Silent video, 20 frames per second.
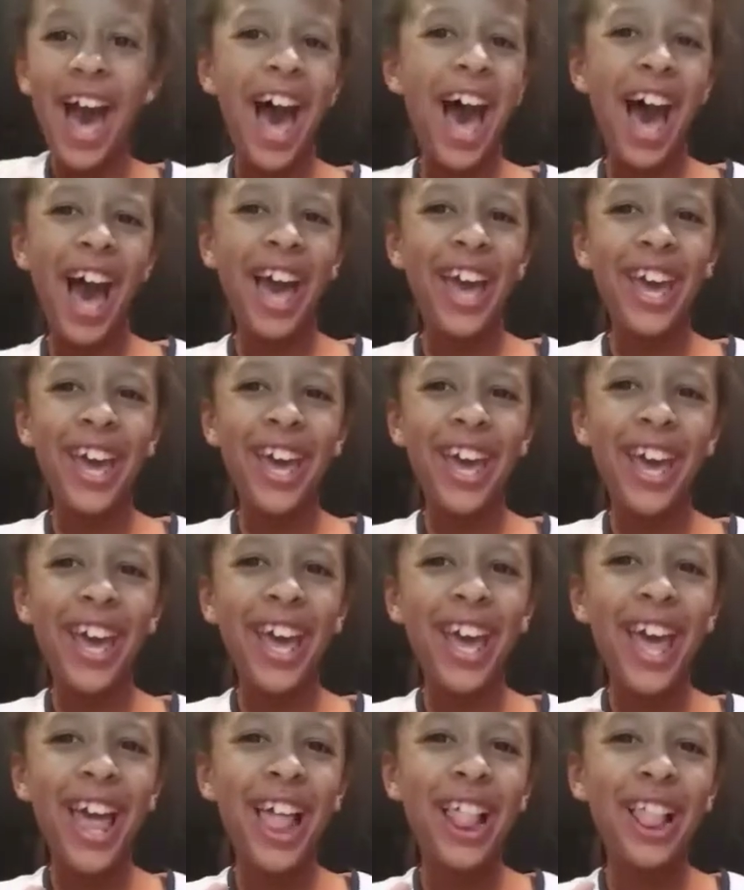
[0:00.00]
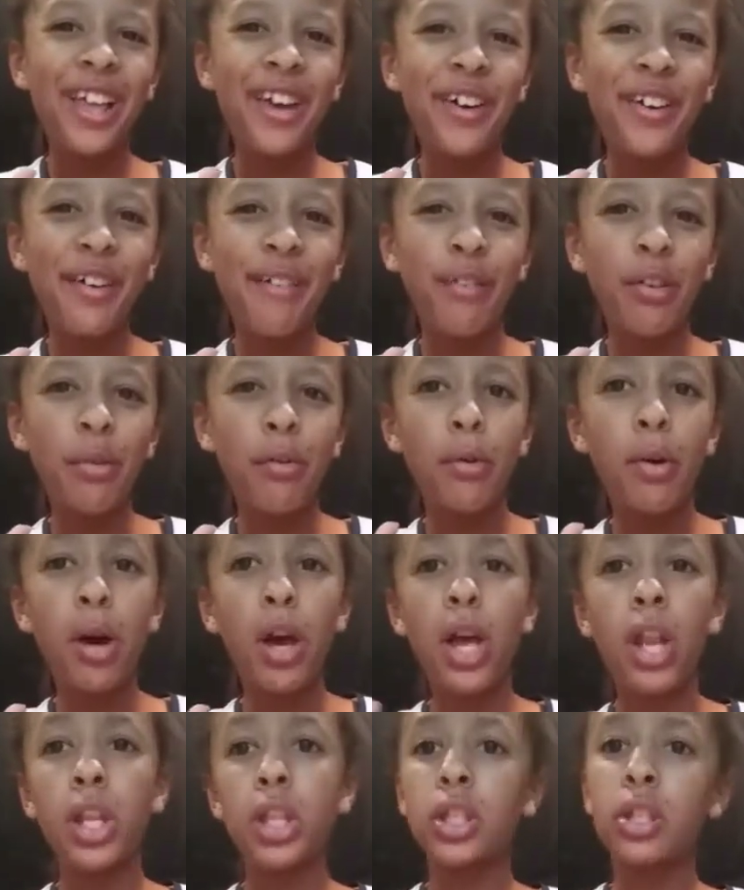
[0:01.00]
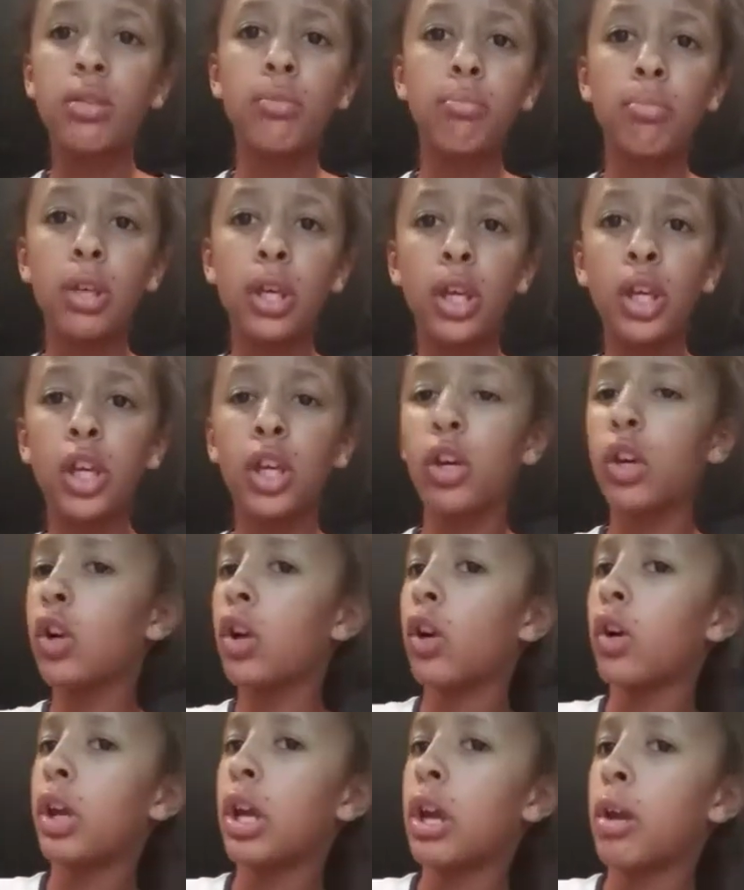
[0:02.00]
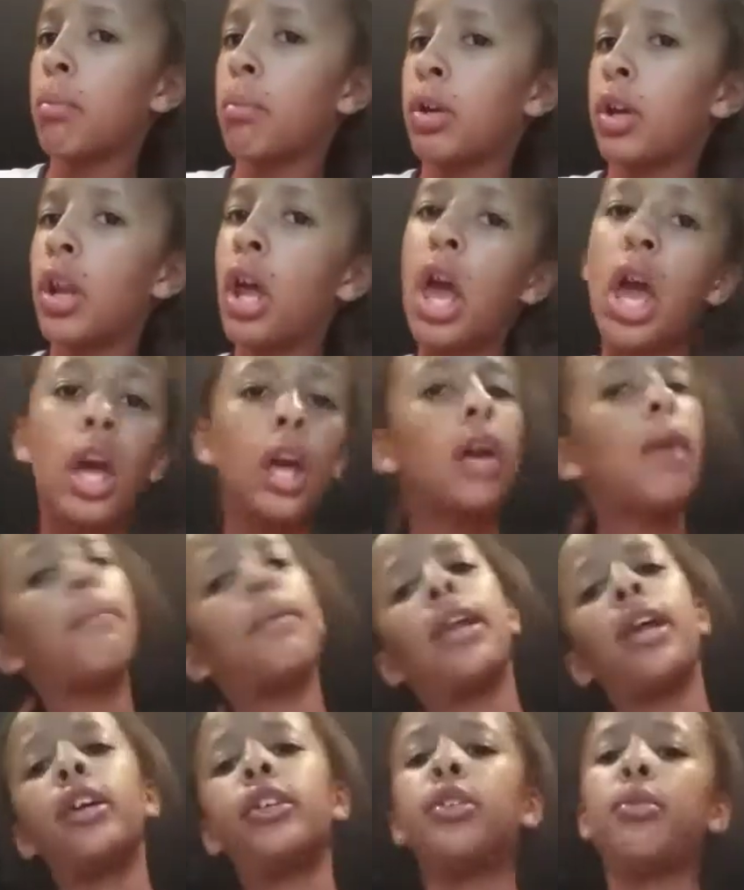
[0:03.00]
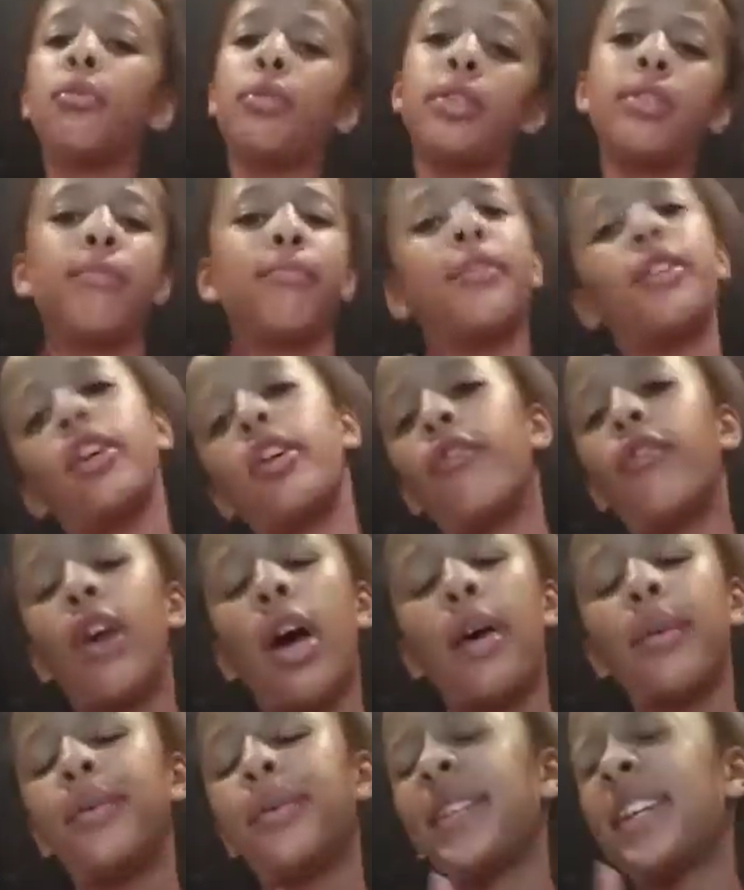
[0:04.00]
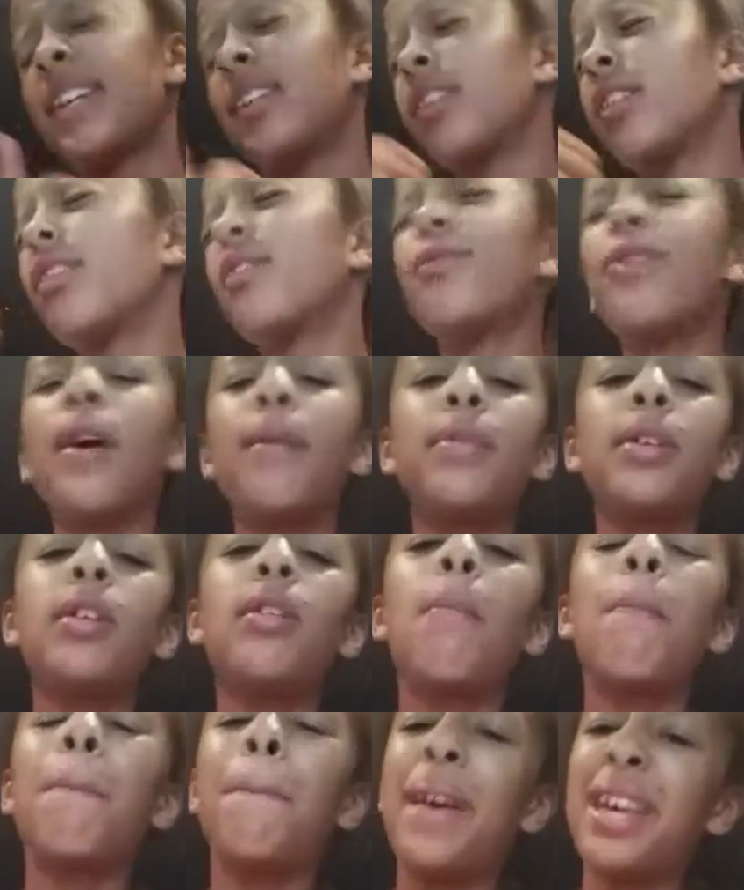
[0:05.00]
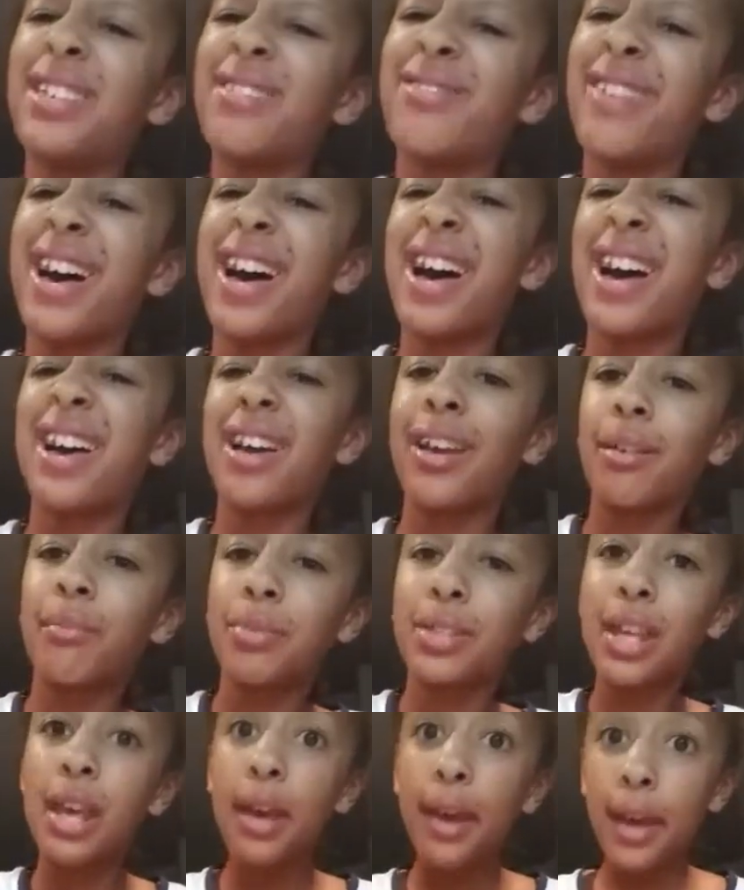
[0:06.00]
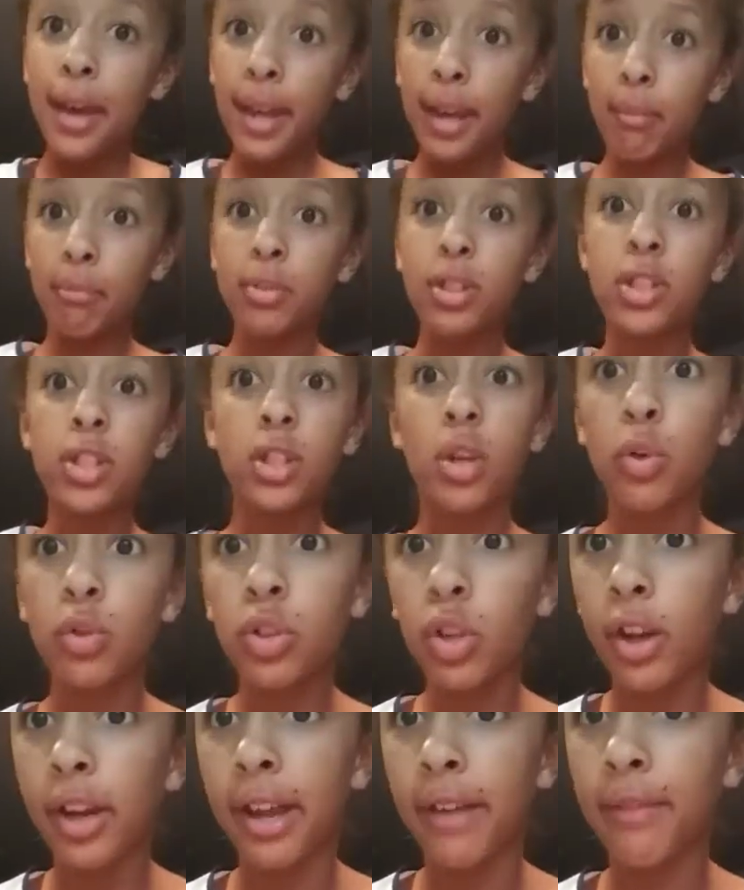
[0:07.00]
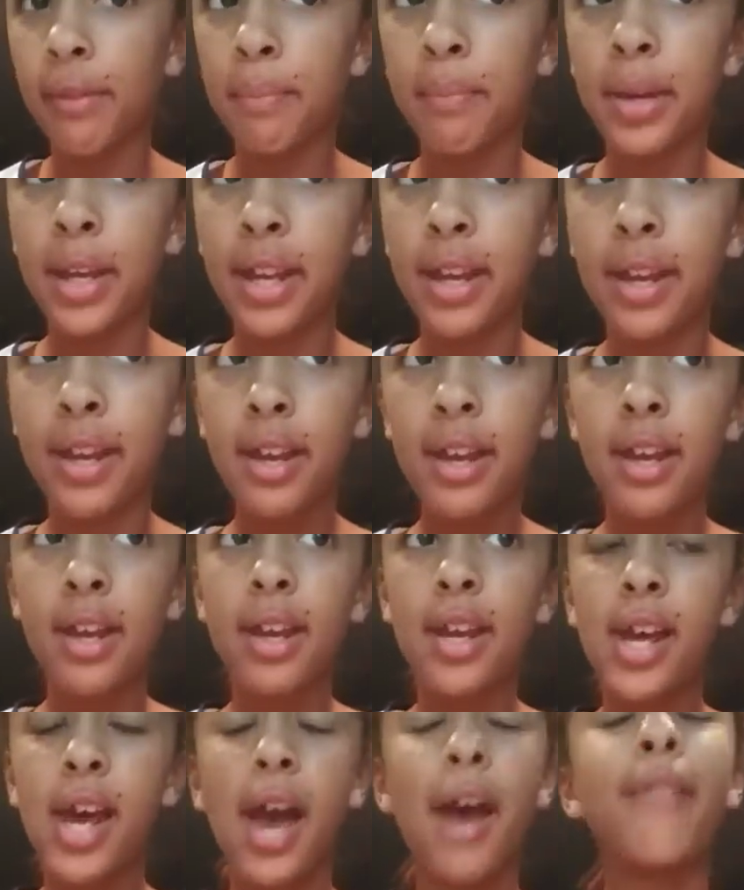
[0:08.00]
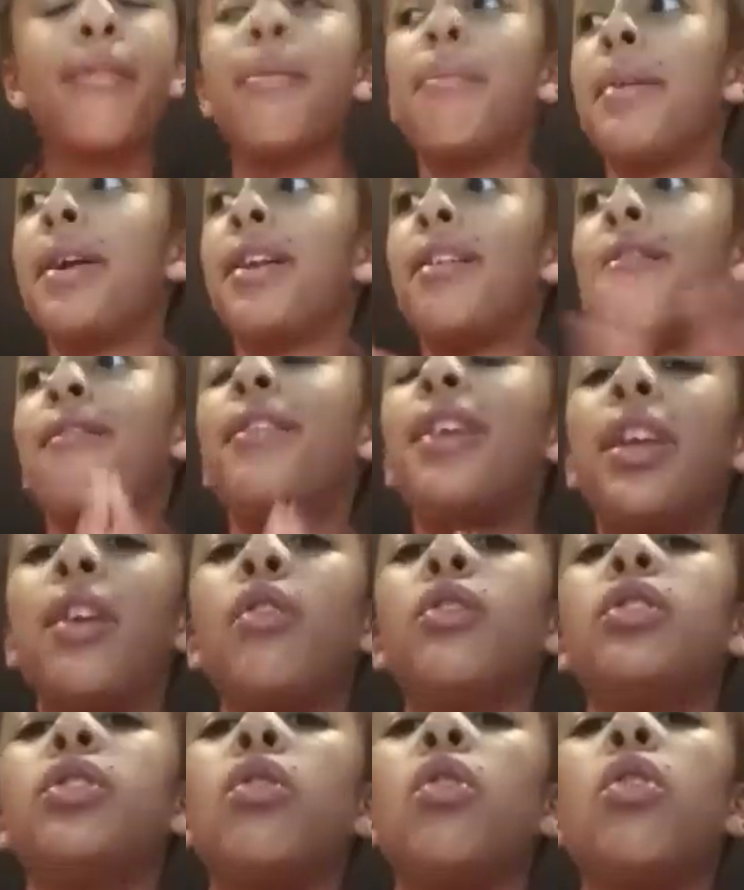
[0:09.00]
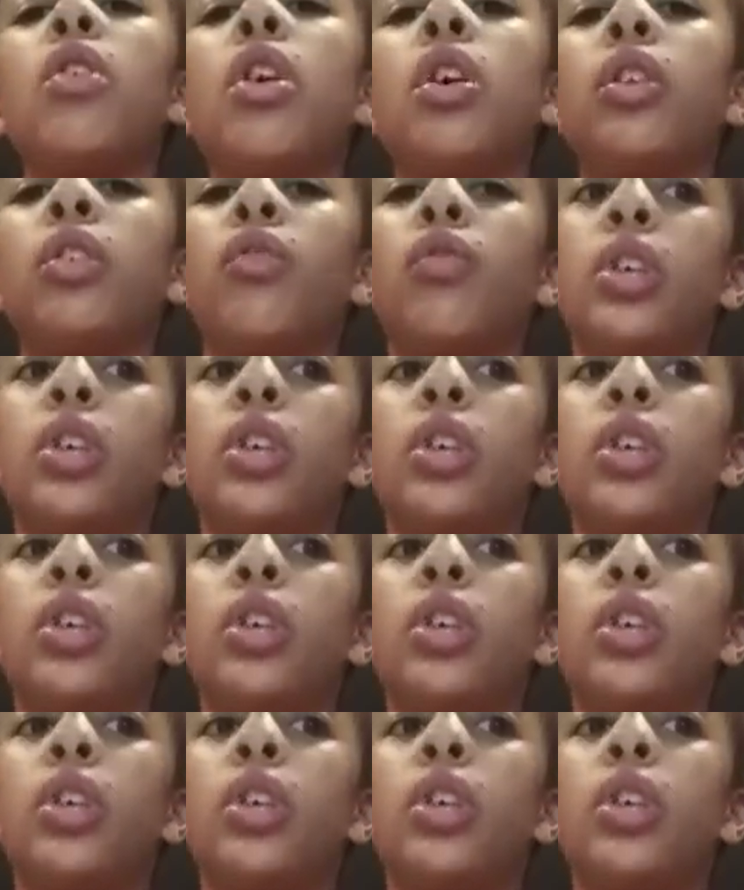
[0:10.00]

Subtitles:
Hi, hello everyone, it's me, your girl Cameron, coming at you with some good vibes, because good vibes are the best vibes, and I'm so sorry I haven't made a video in so long.